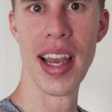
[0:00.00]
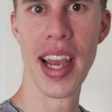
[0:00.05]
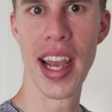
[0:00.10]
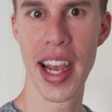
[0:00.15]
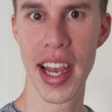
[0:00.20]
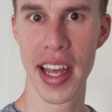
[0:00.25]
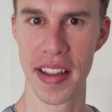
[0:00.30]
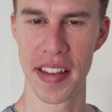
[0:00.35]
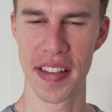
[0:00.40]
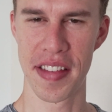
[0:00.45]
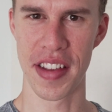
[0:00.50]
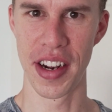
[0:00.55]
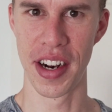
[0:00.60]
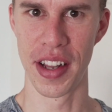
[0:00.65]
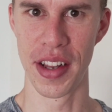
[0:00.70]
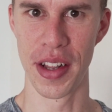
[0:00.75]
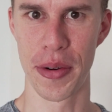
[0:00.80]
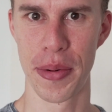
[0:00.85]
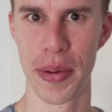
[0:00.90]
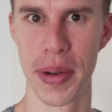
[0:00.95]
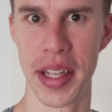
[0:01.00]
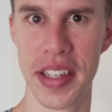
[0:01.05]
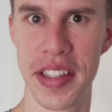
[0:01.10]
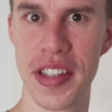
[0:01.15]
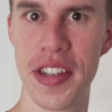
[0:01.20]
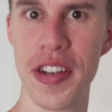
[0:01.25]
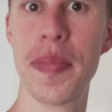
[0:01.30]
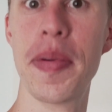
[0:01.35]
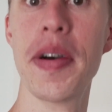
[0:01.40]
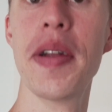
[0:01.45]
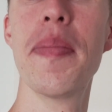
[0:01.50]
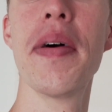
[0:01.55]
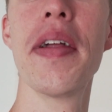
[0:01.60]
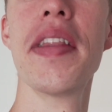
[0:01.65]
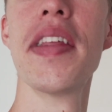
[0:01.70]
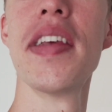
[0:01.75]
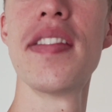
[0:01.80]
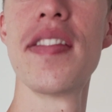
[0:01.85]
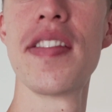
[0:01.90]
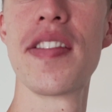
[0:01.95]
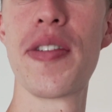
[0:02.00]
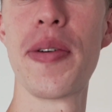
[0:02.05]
And this is gonna look really stupid, but this is